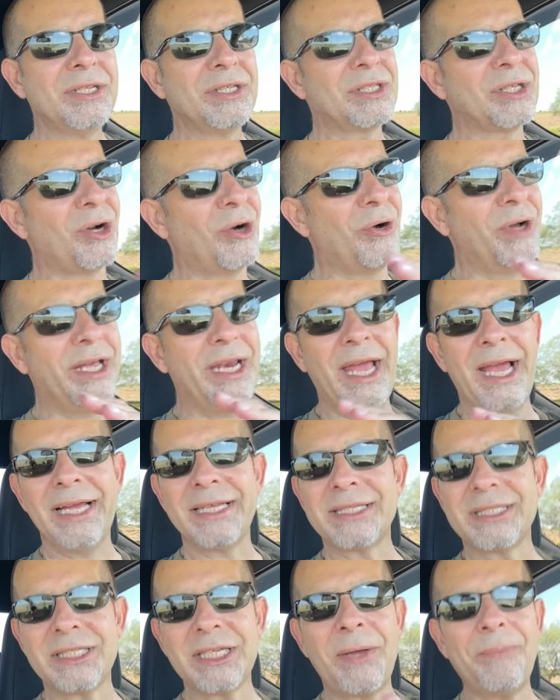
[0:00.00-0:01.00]
So it
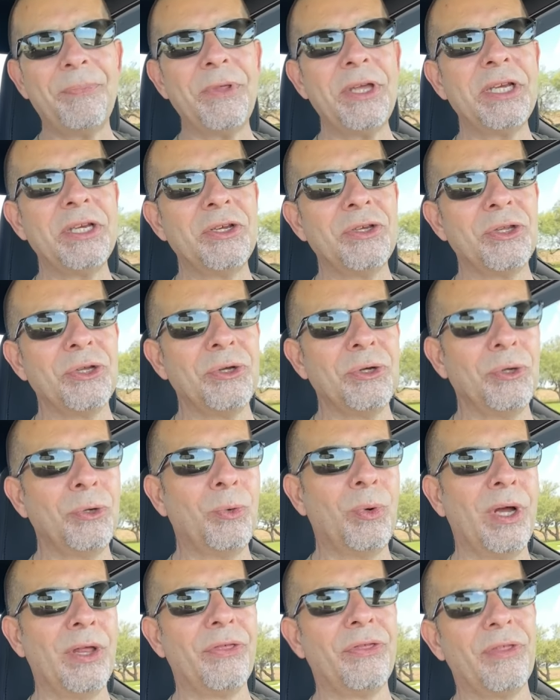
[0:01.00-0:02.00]
had something to do
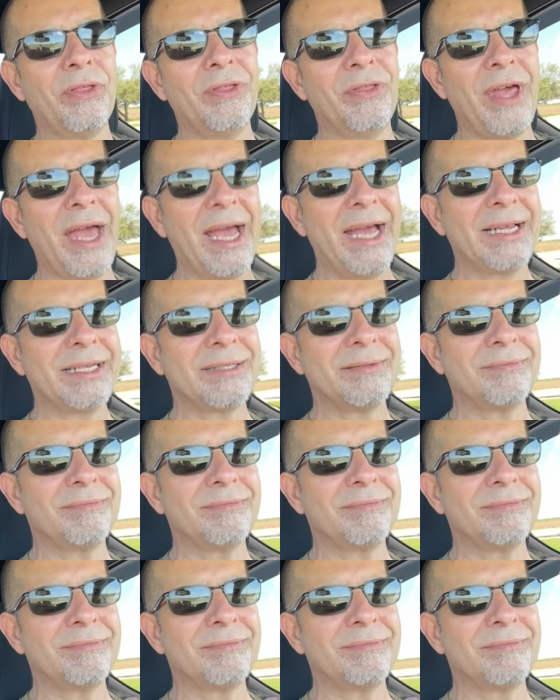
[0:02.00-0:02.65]
with that